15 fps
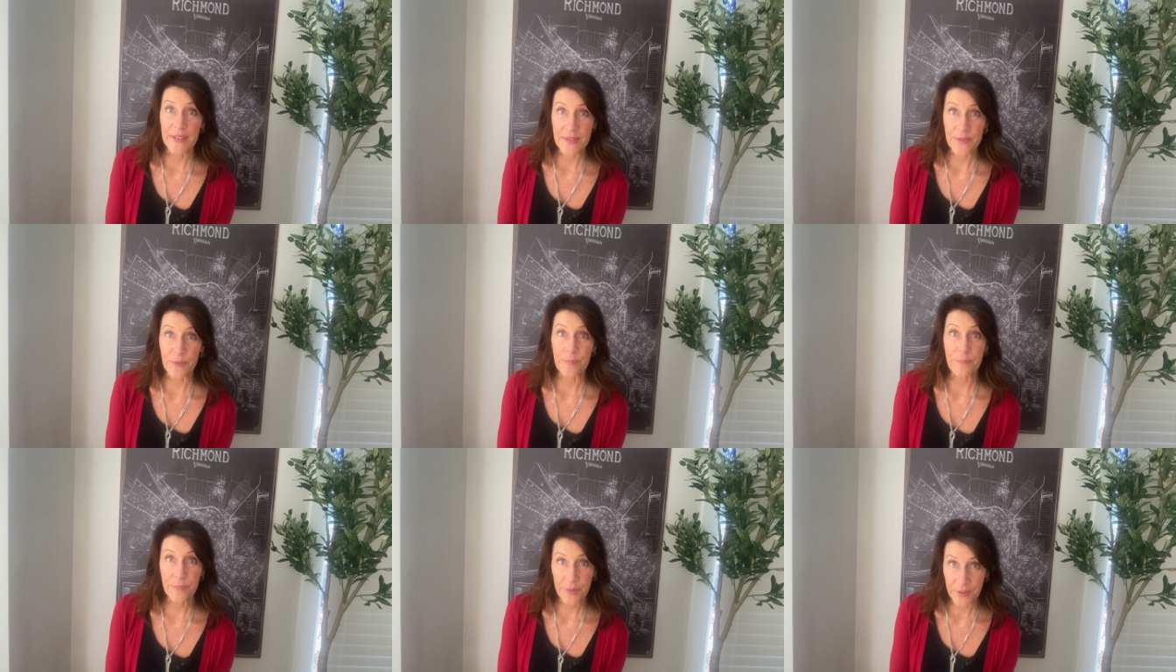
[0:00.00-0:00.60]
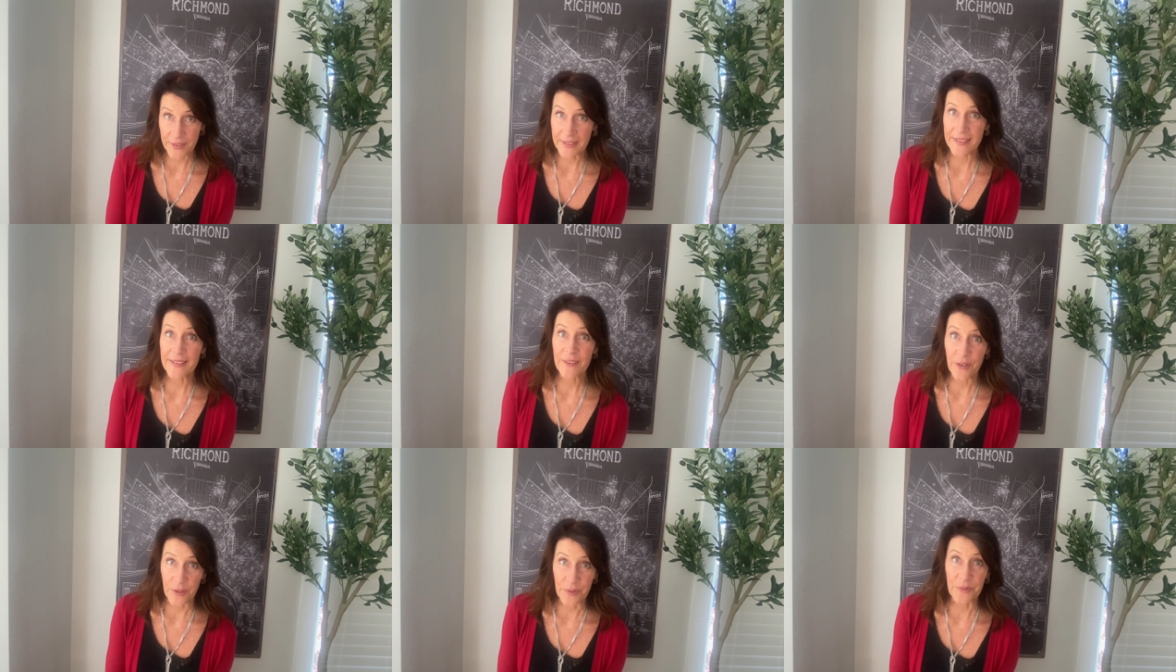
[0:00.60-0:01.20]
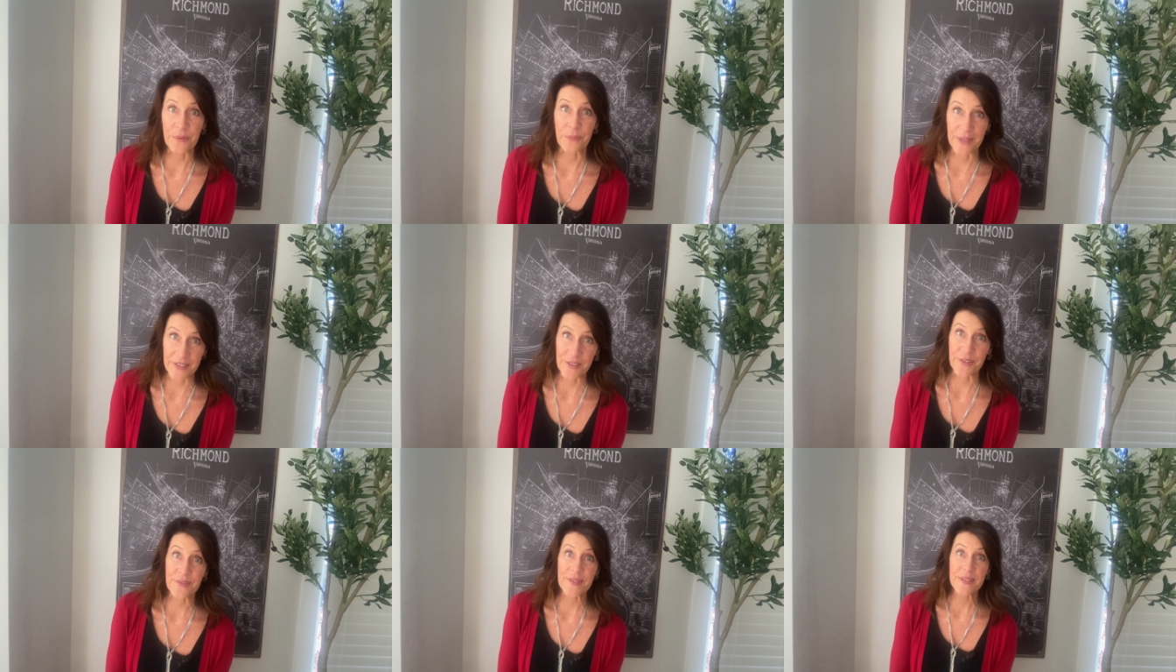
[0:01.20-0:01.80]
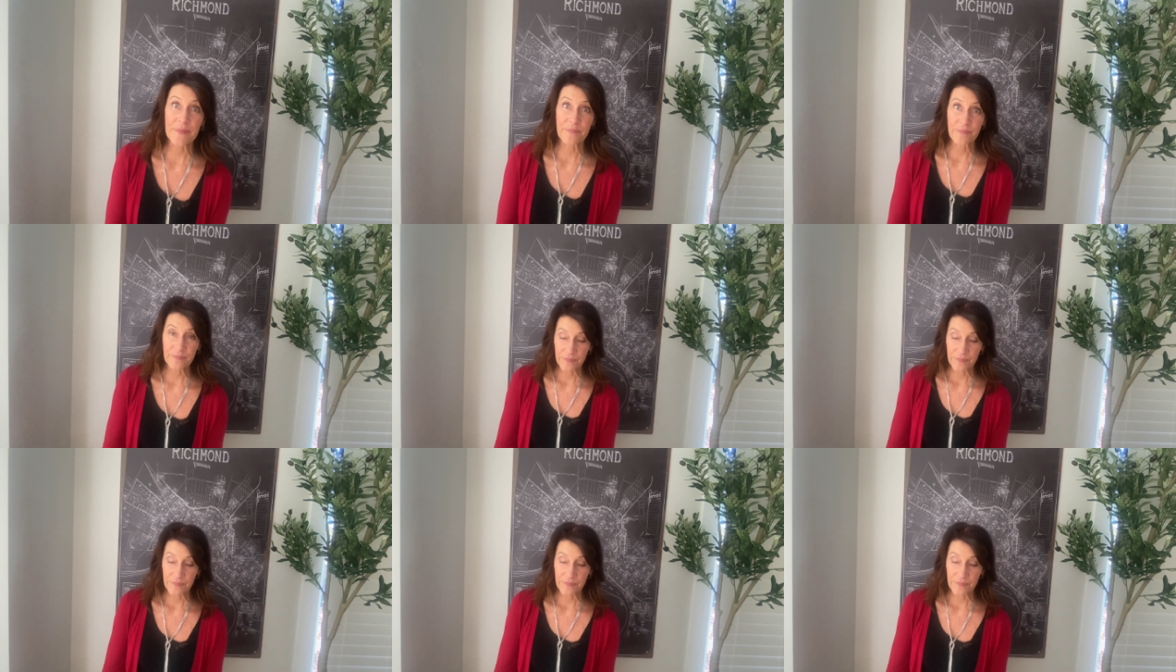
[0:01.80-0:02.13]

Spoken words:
these are pretty cold winters.